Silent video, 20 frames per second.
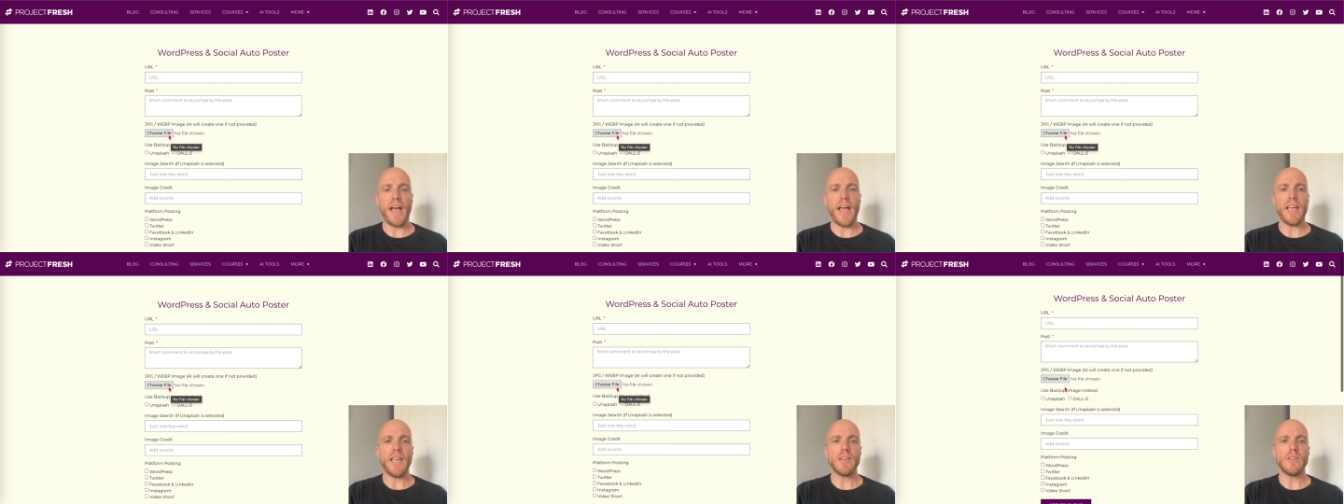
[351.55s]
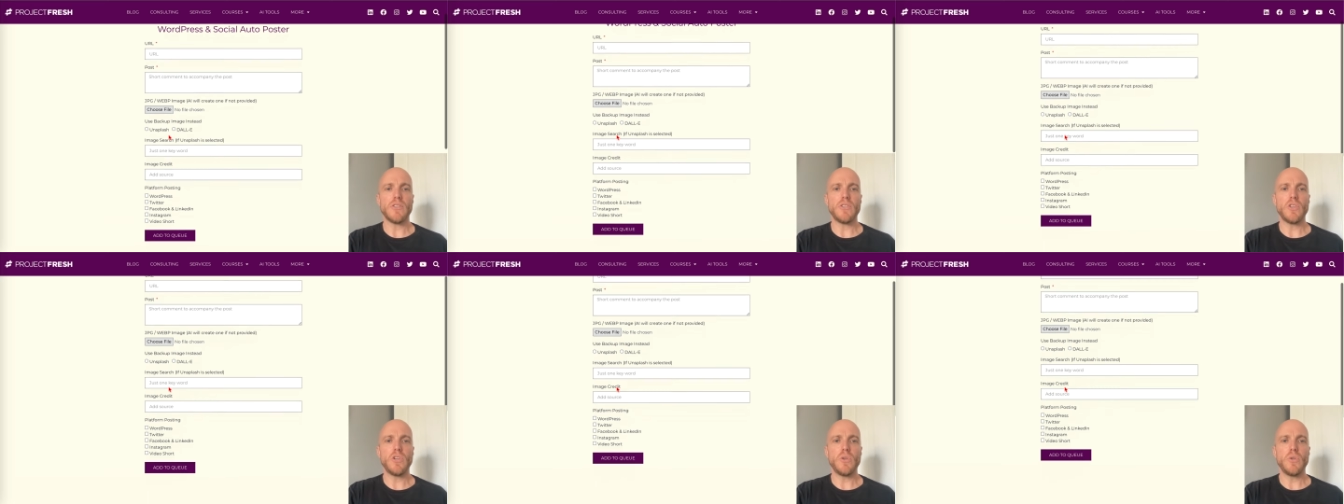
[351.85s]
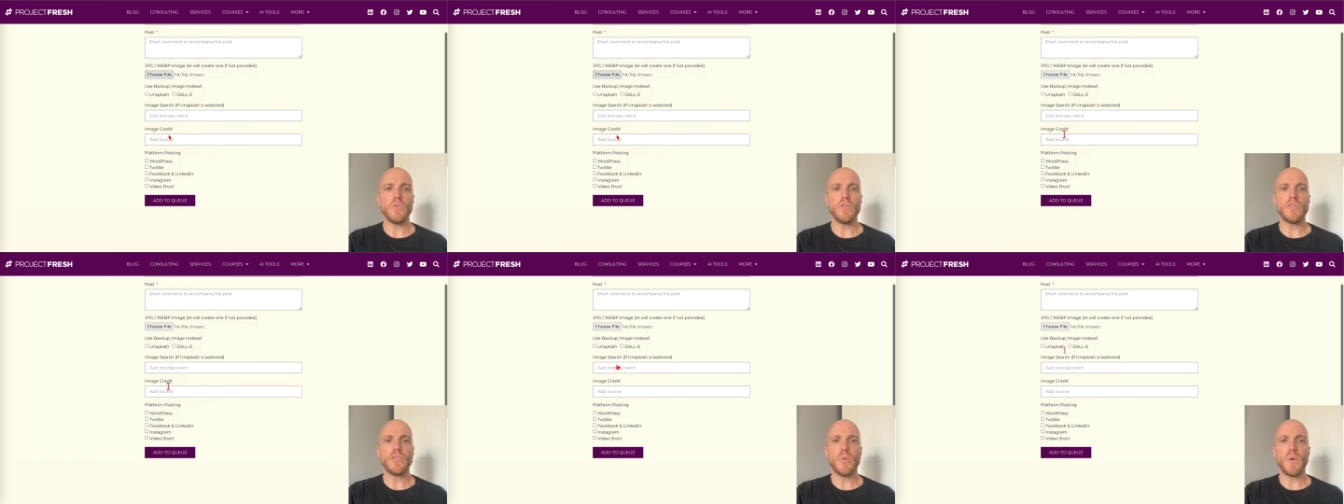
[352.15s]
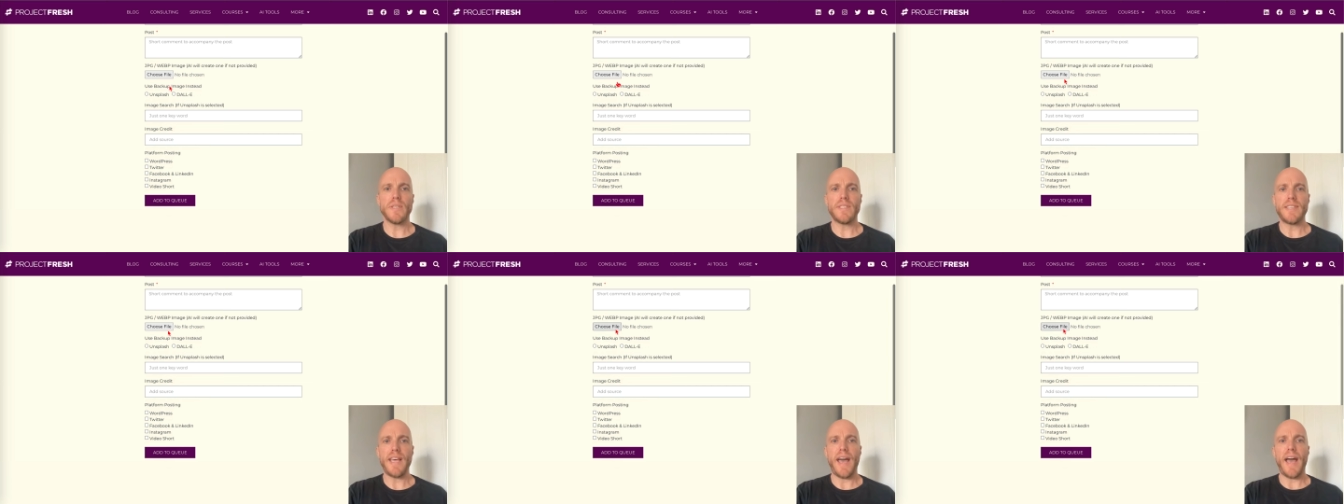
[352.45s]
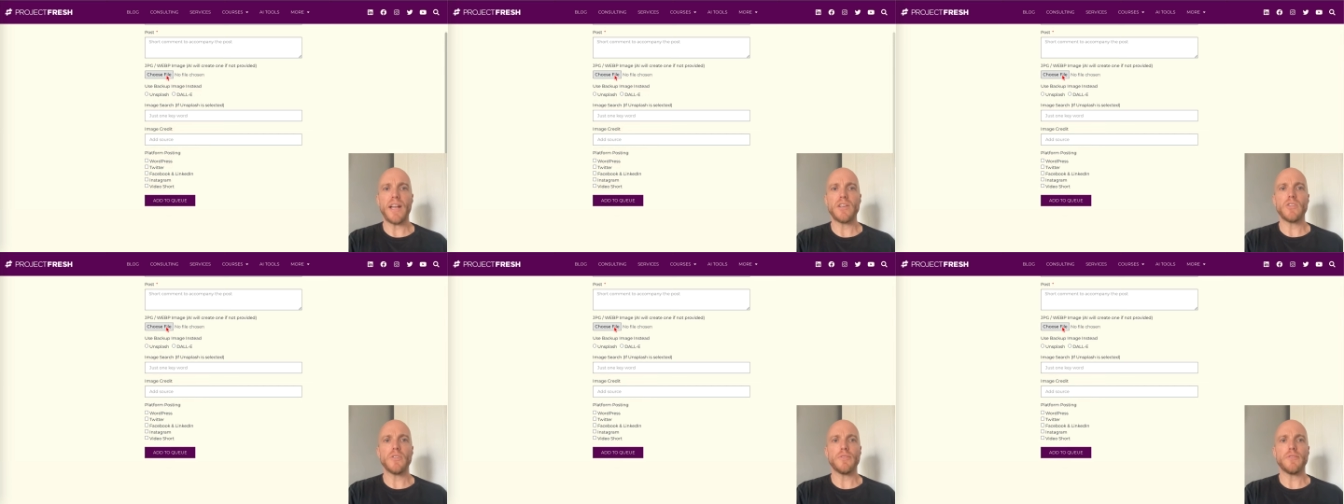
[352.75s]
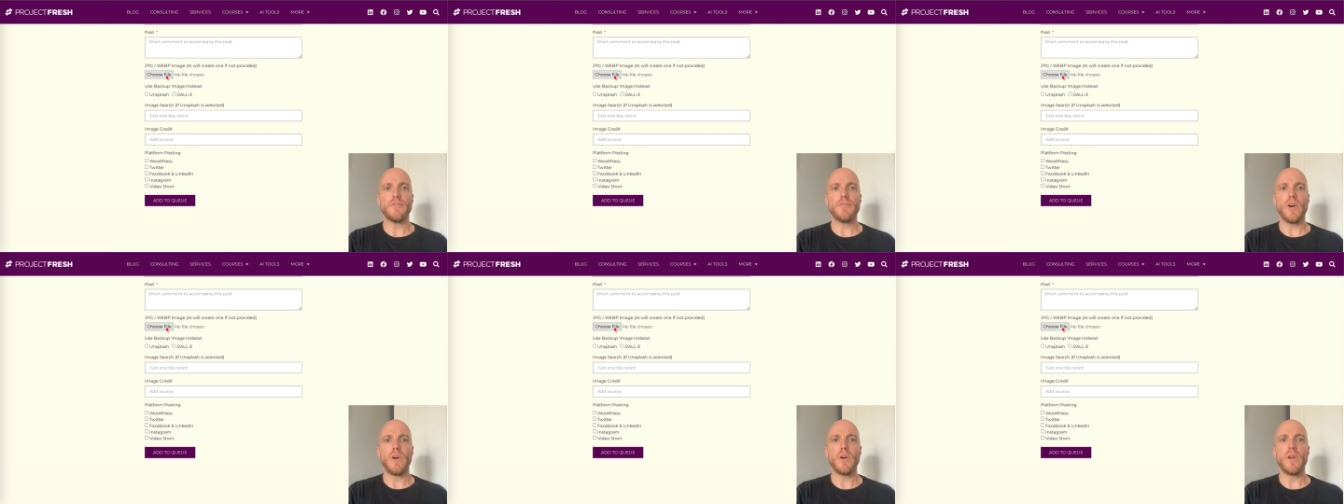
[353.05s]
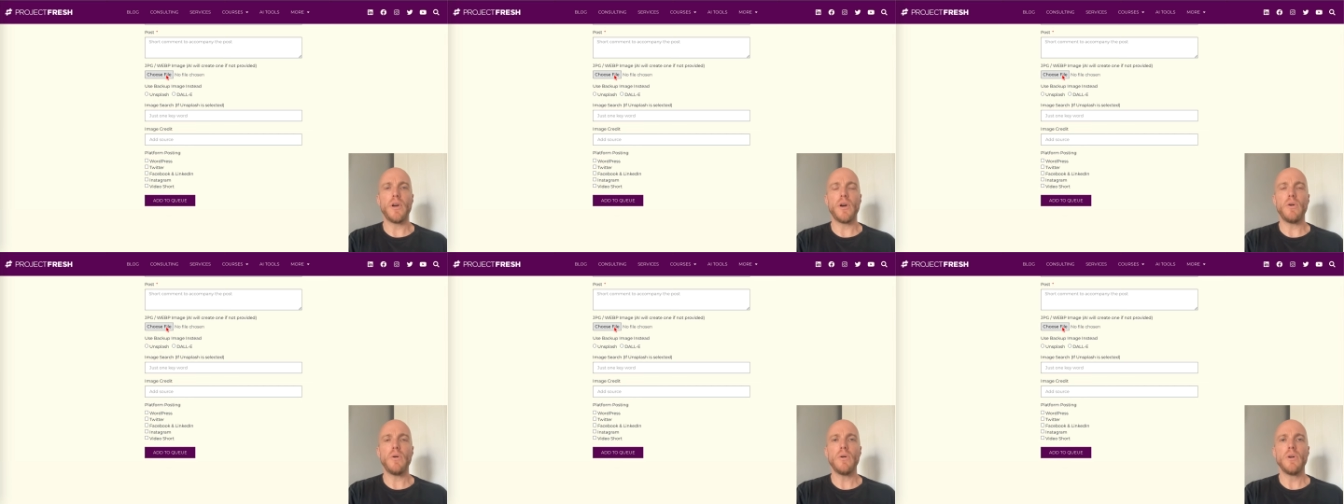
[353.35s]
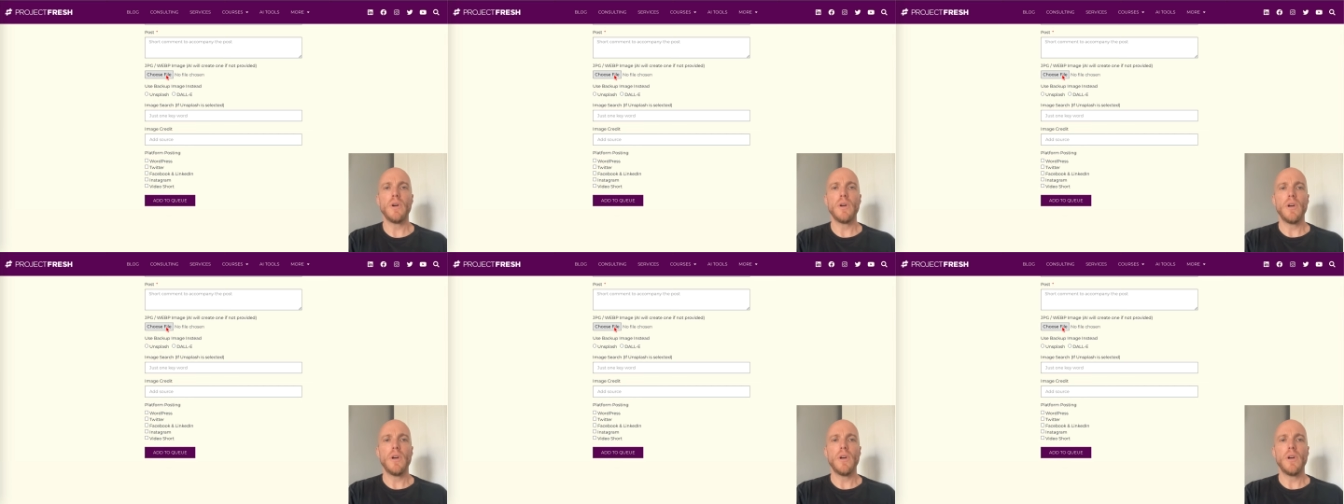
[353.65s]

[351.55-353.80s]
I can choose to attach a photo.